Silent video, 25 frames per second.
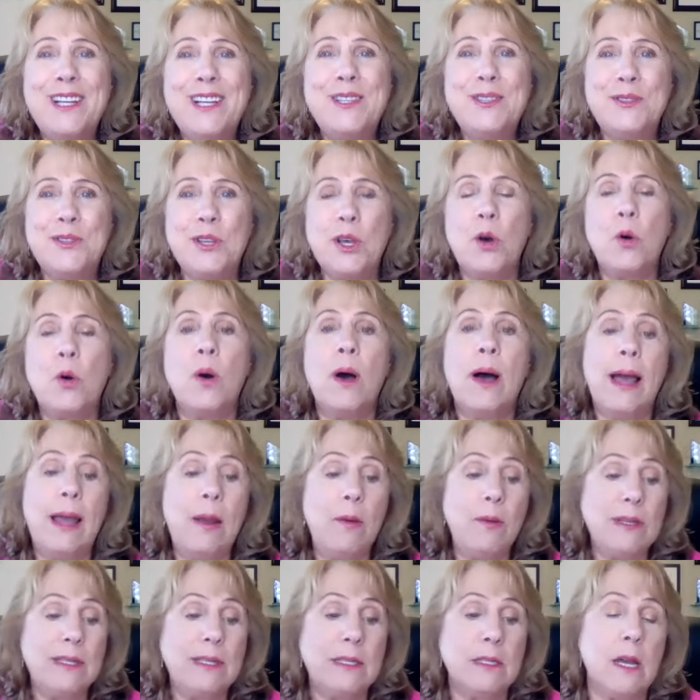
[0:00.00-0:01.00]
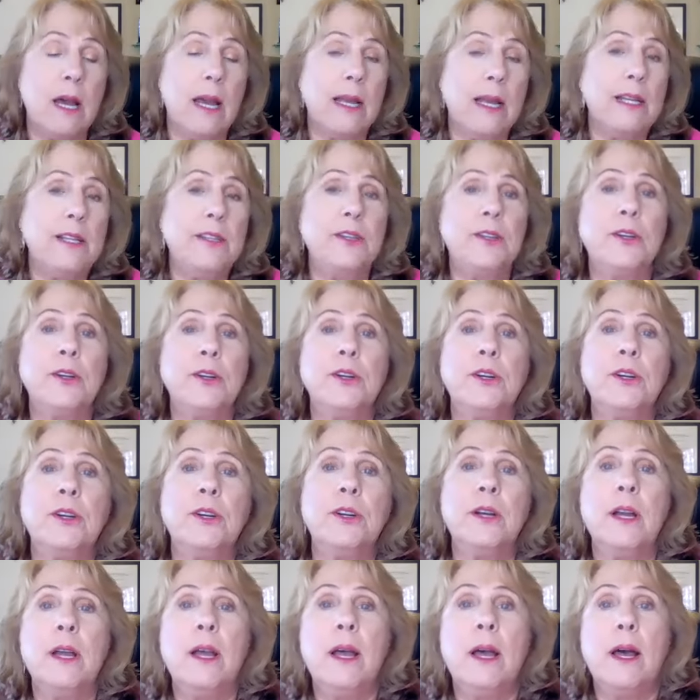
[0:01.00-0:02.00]
So I was talking to
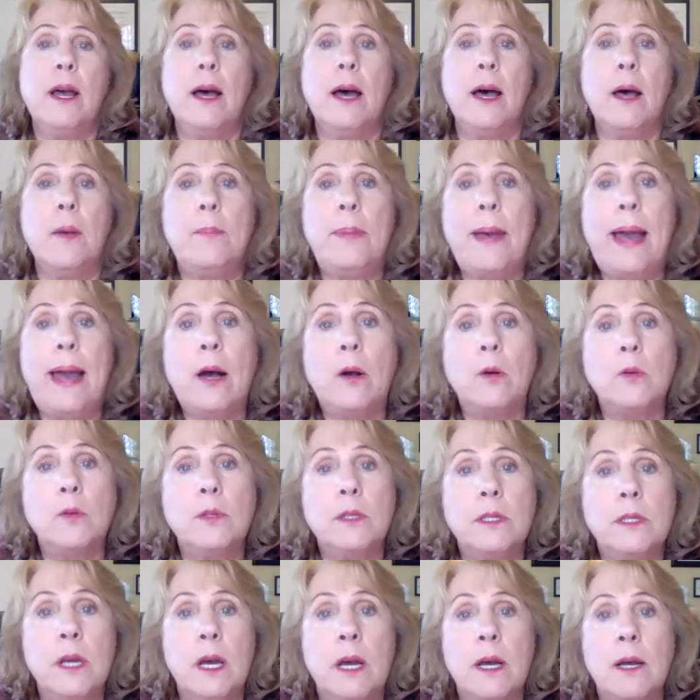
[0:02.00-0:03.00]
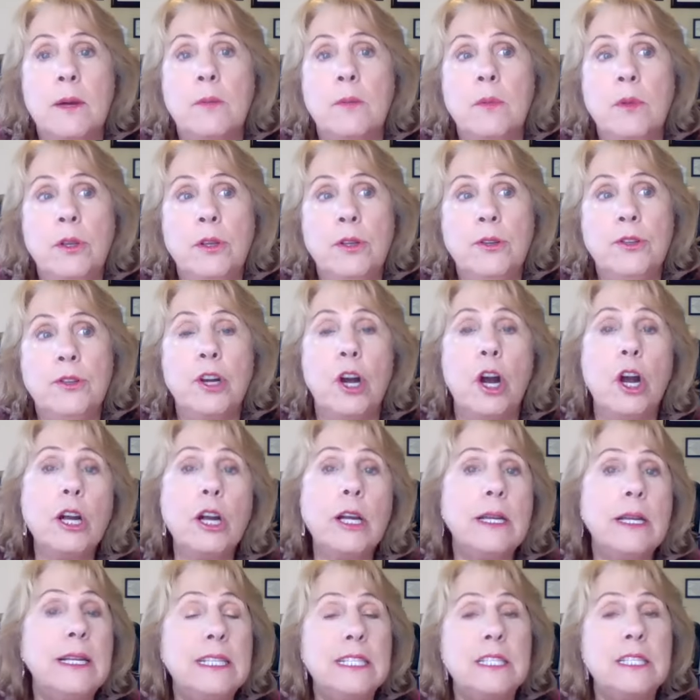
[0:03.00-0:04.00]
her about um,
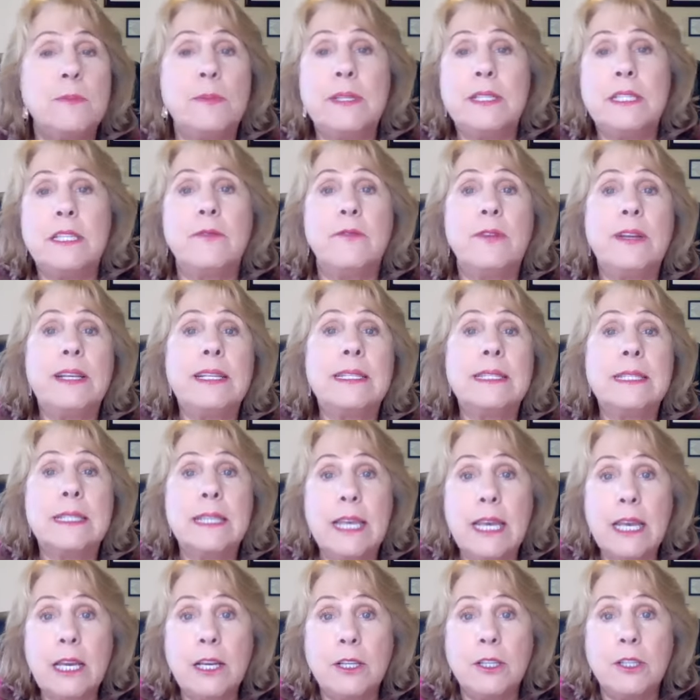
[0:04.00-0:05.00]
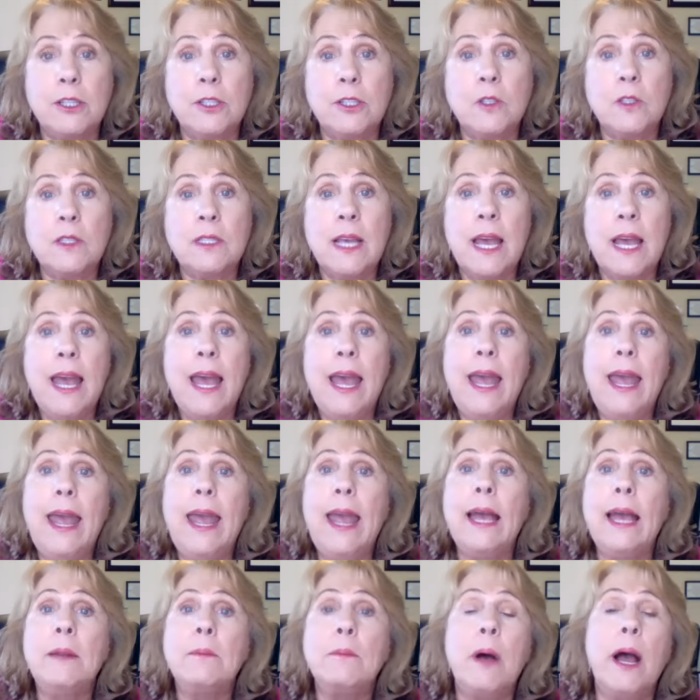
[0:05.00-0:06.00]
targeting specific skills,
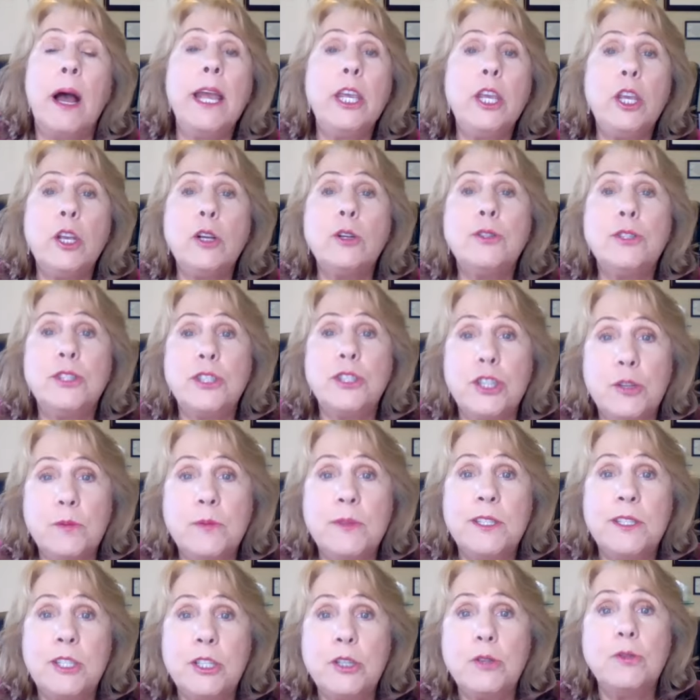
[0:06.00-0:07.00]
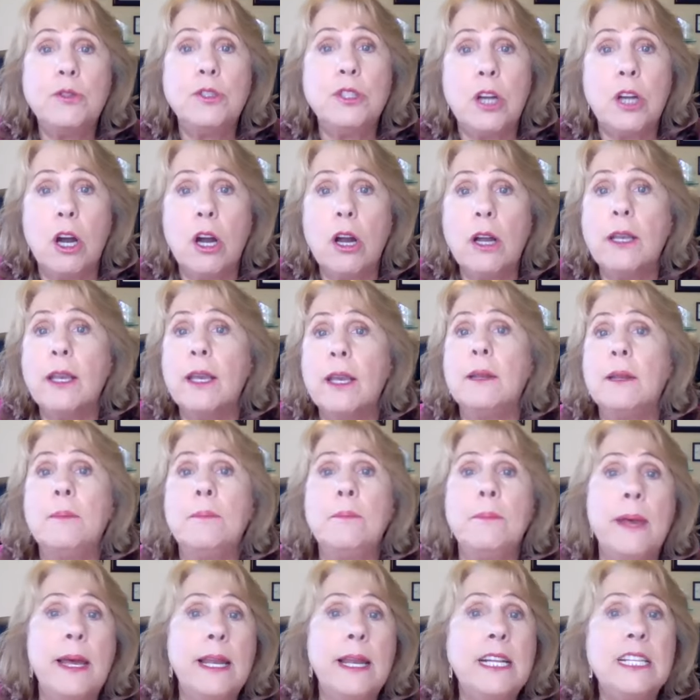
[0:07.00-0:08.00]
and my YouTubes do target
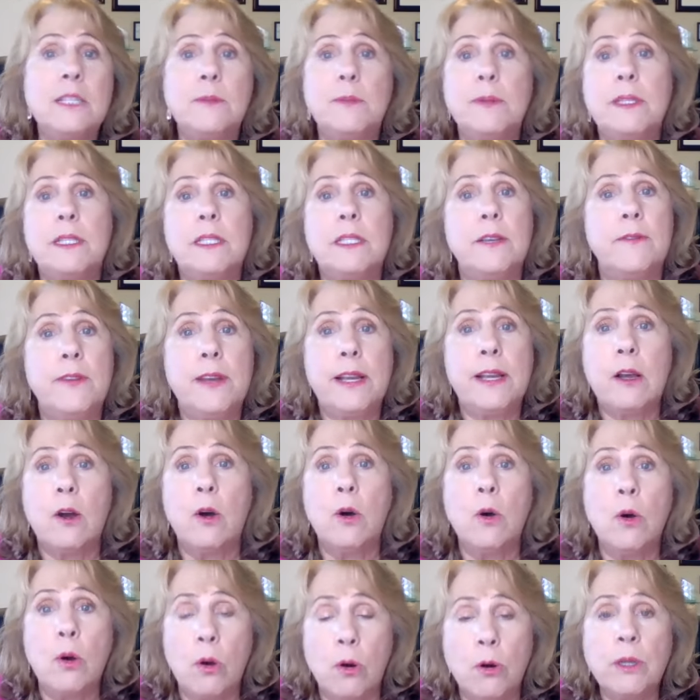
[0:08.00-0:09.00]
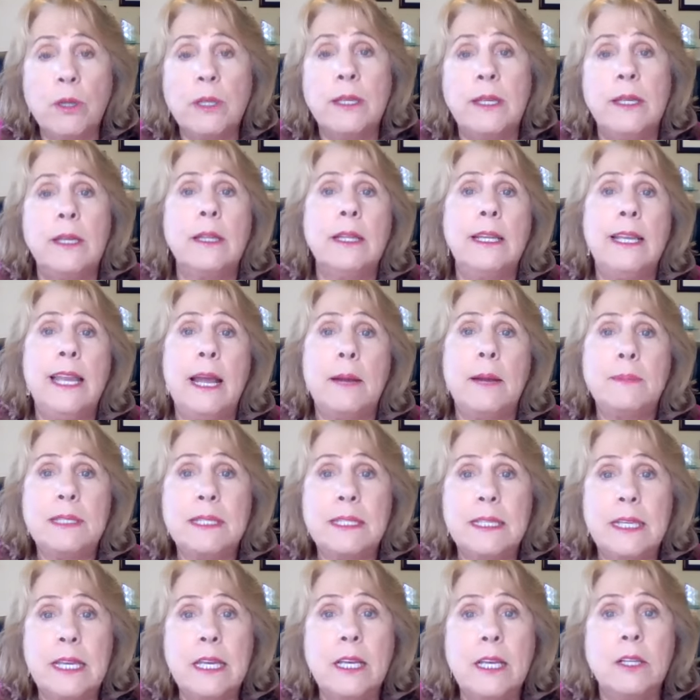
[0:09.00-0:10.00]
many specific Orton-Gillingham
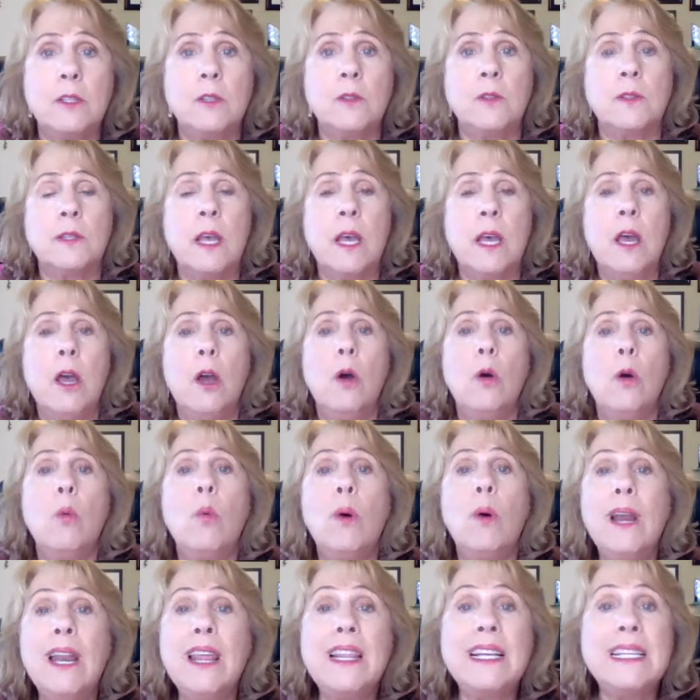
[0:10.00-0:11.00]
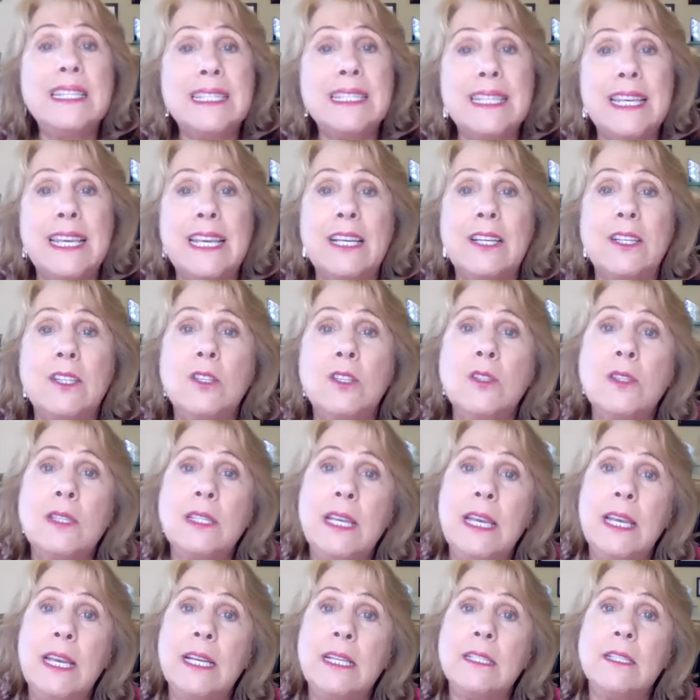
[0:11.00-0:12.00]
skills. One of the
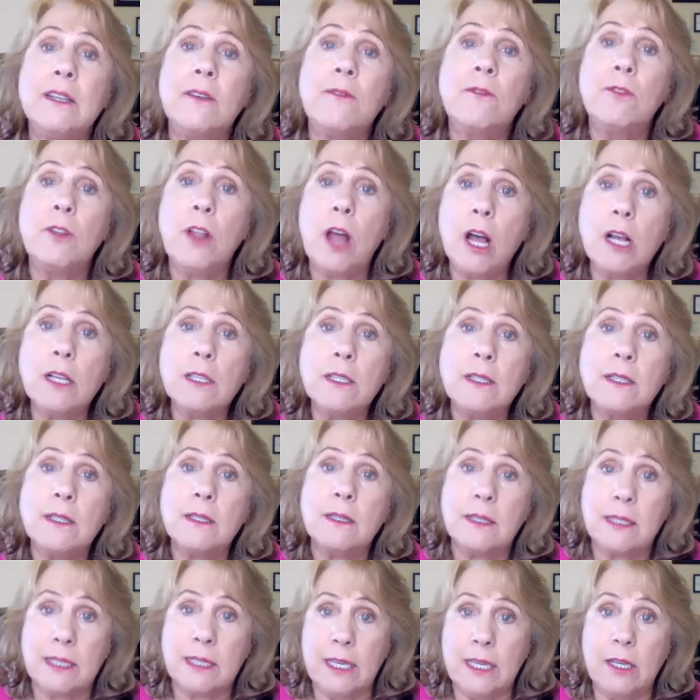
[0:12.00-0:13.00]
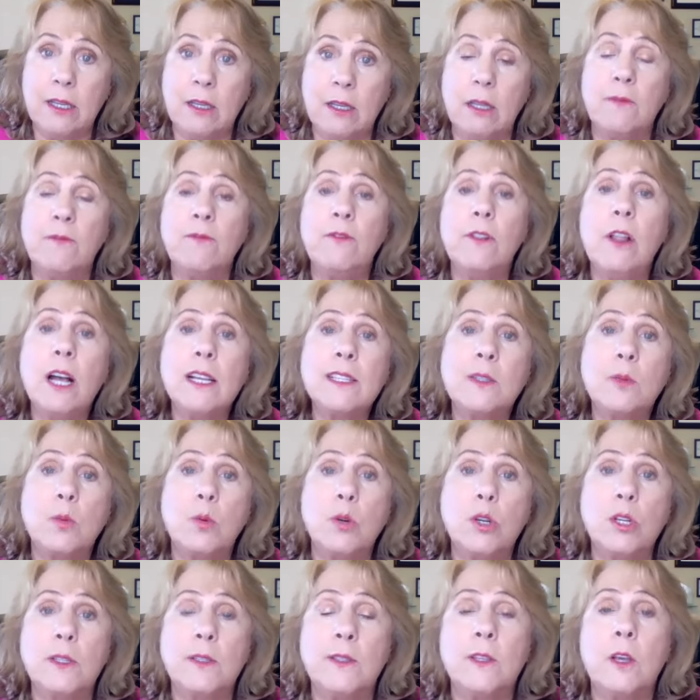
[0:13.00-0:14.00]
skills is a floss skill, floss
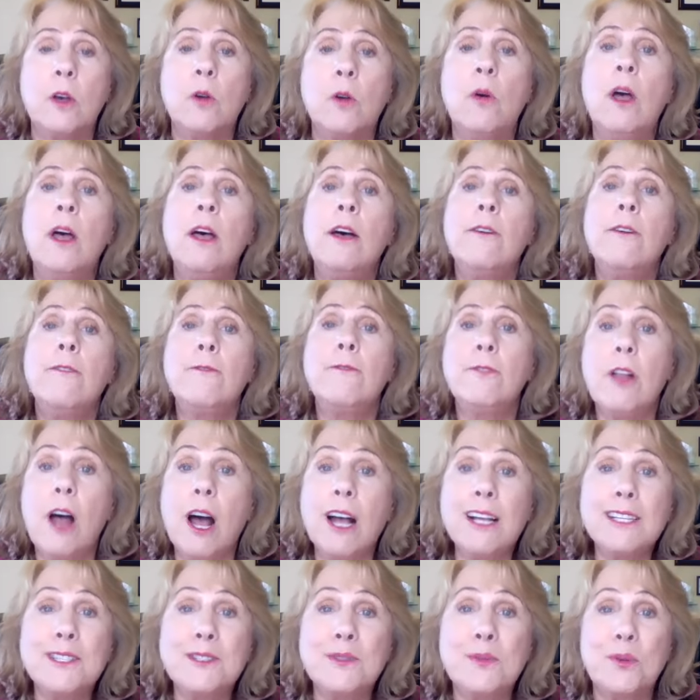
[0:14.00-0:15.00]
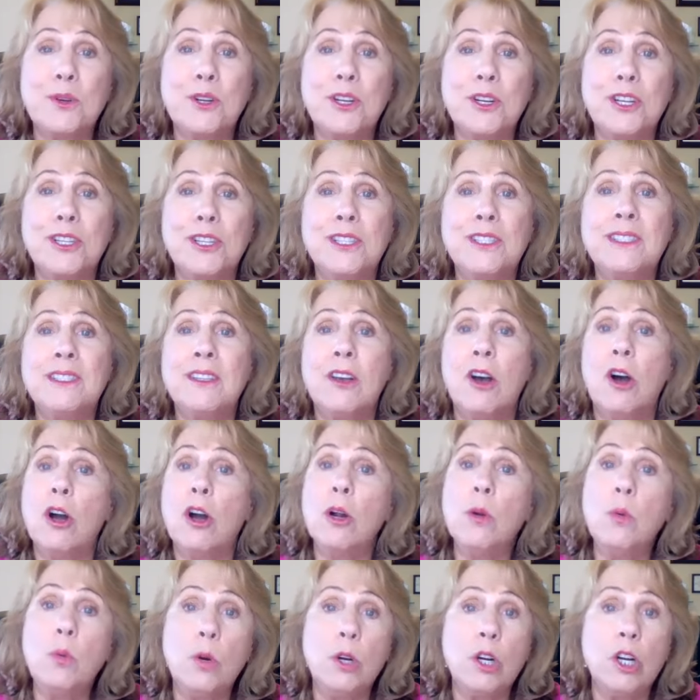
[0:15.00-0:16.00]
words. So floss words
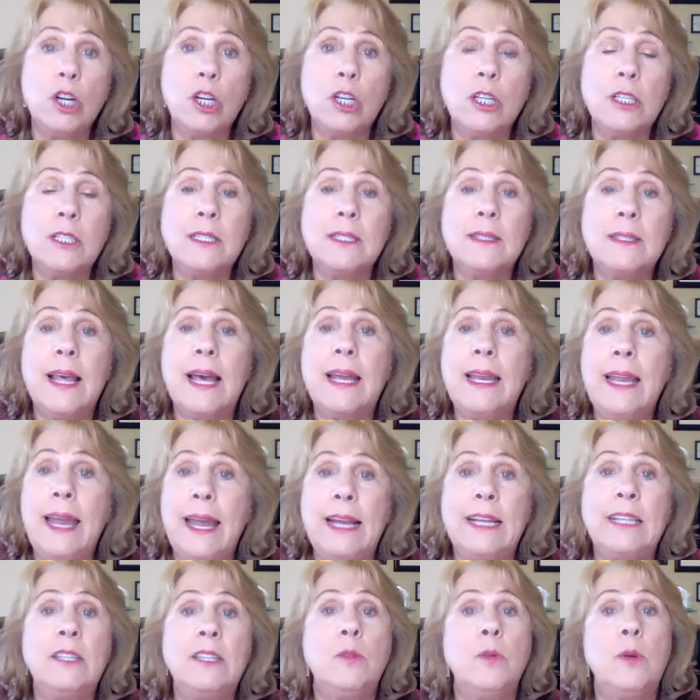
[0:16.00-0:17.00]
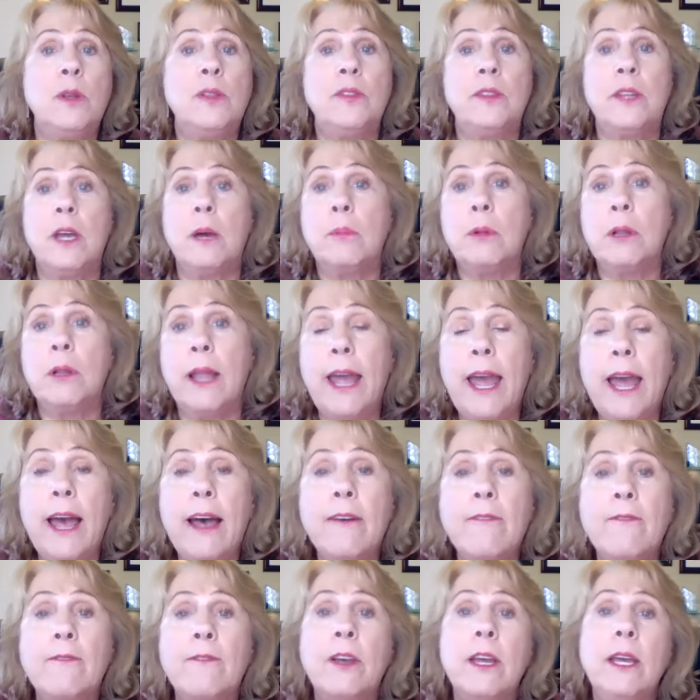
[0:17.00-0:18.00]
are words that end with double
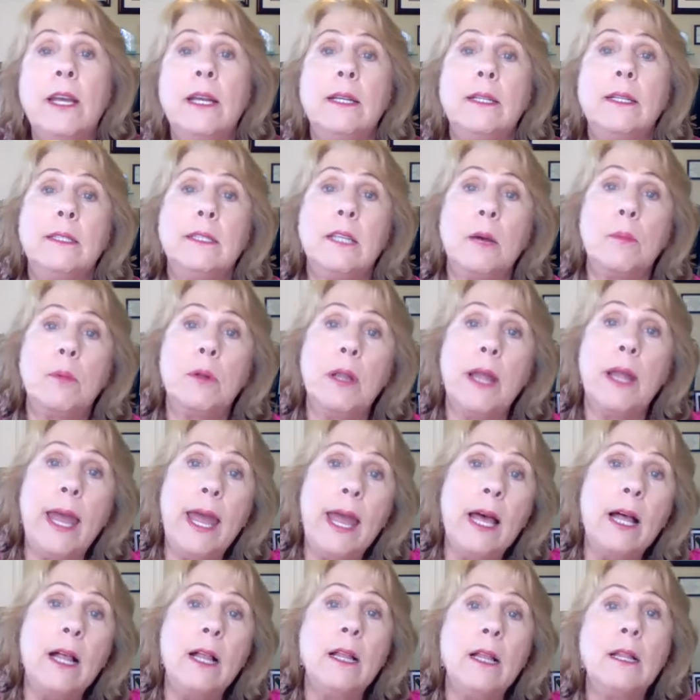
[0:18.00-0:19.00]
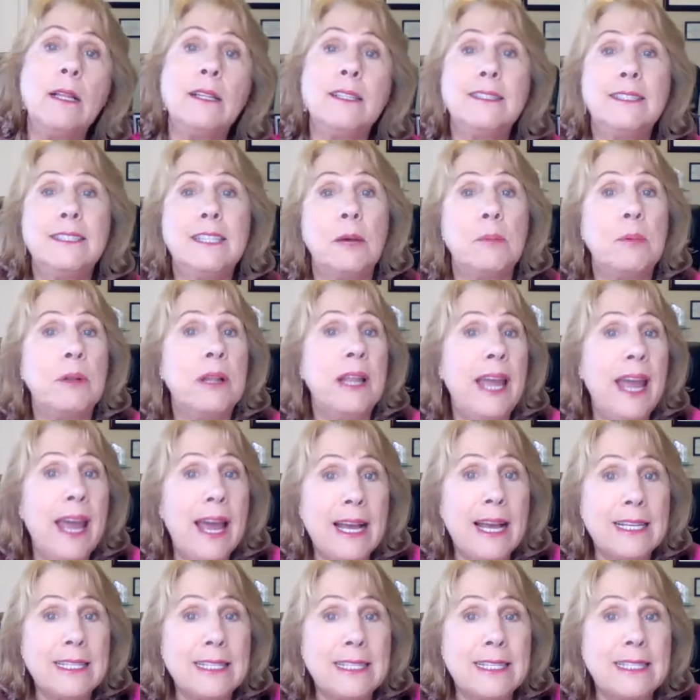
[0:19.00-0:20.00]
F, double L, double
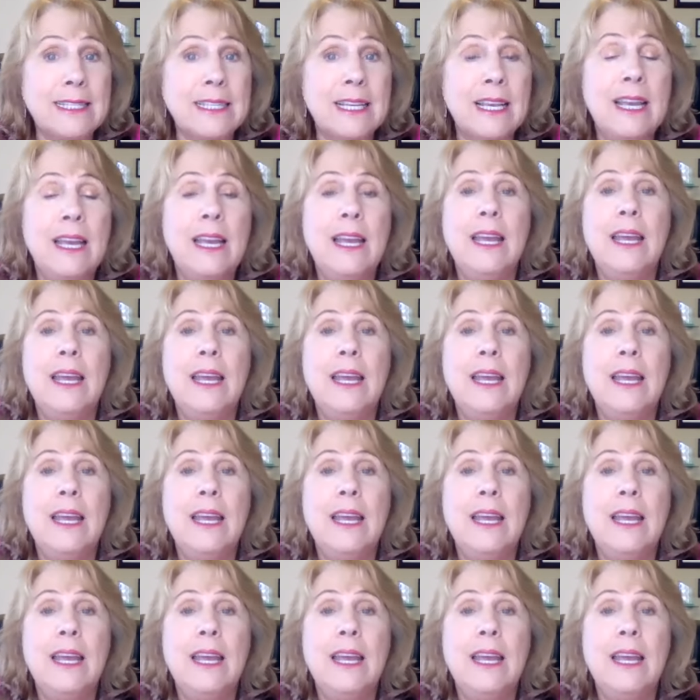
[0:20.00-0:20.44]
S.